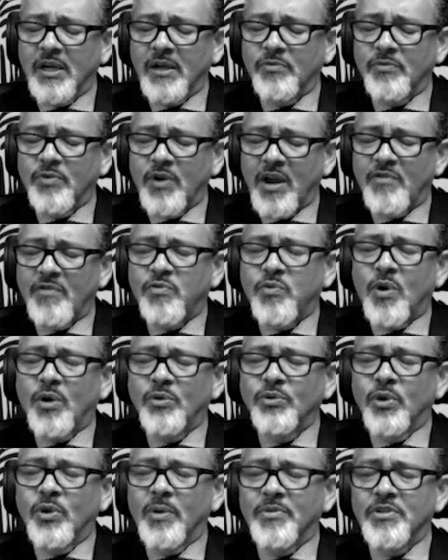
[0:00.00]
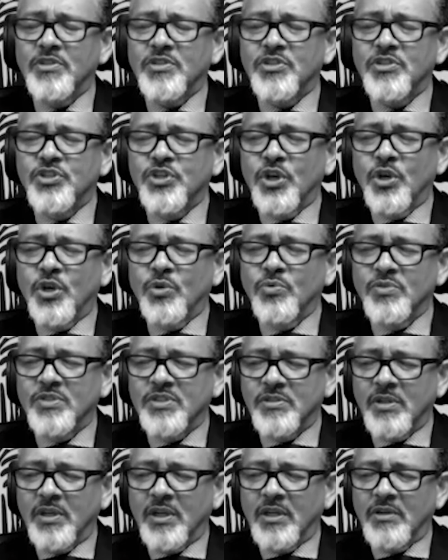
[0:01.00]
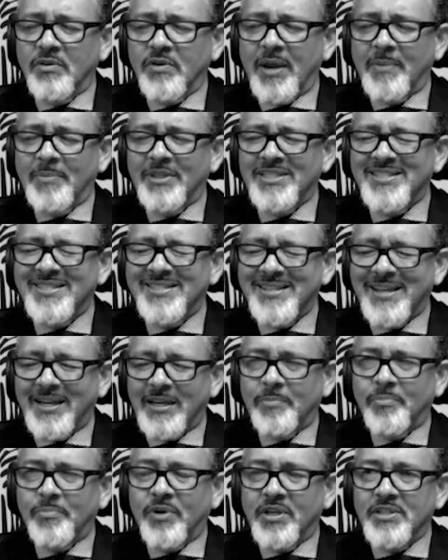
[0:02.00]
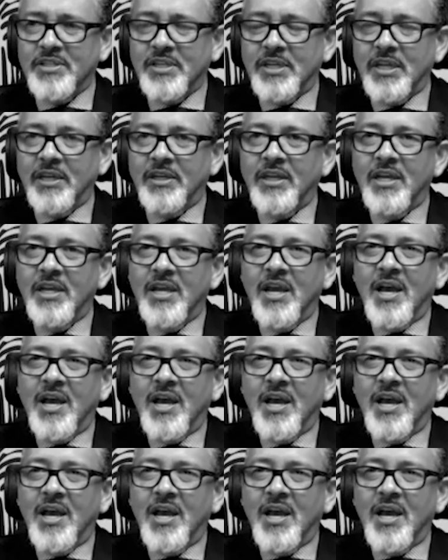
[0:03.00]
Ralph Waldo Emerson Jones, Grambling's second president,